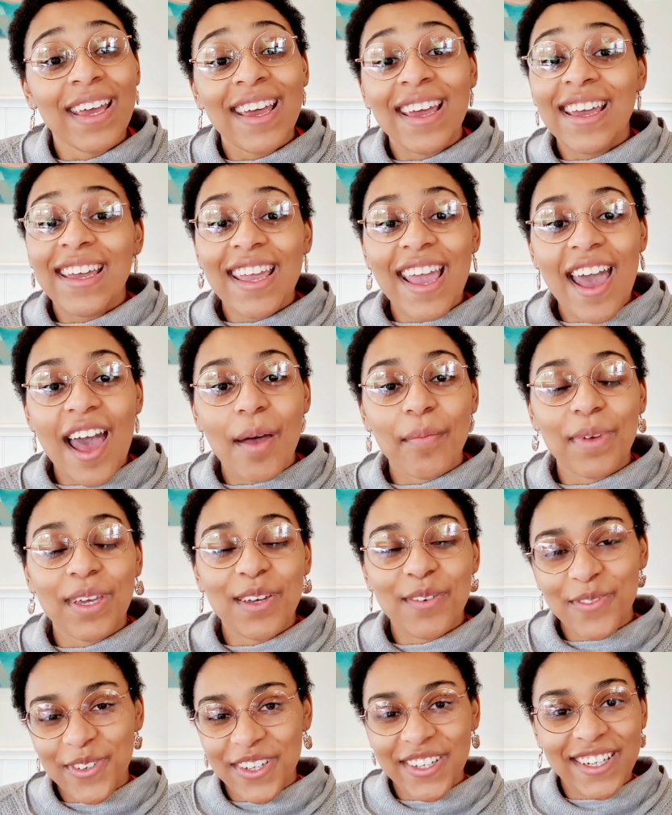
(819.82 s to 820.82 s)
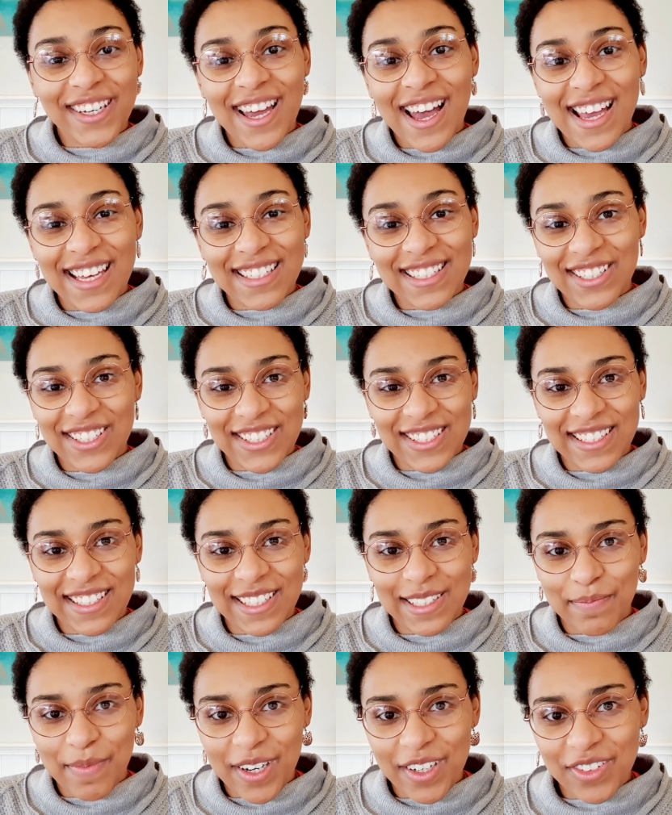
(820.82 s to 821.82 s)
yeah, I'm here for you guys just
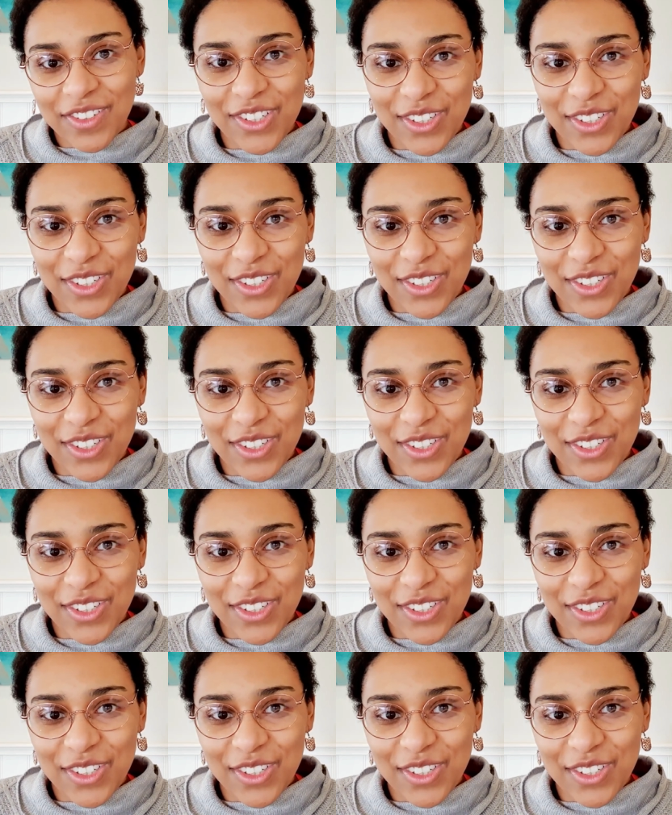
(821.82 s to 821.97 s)
as much.